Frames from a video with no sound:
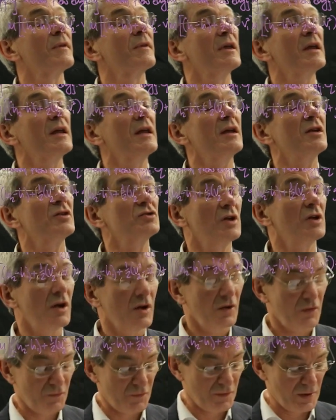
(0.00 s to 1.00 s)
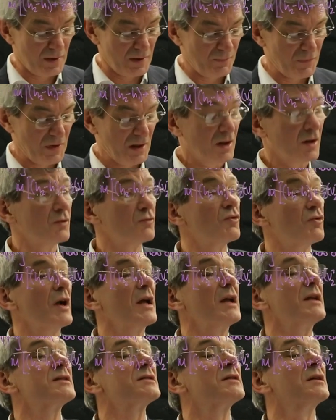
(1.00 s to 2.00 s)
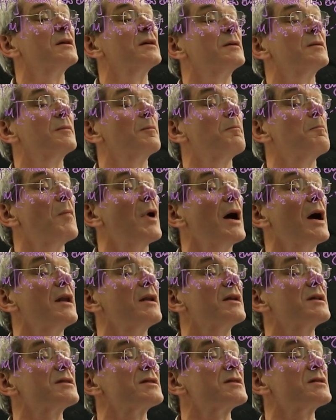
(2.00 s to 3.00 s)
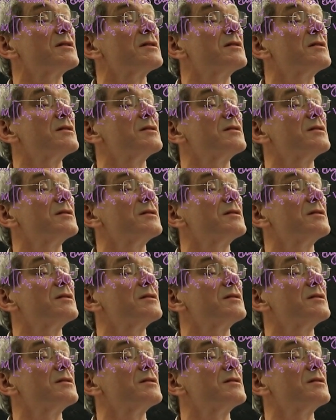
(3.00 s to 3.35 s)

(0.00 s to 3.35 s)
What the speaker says: the heat transfer rate, minus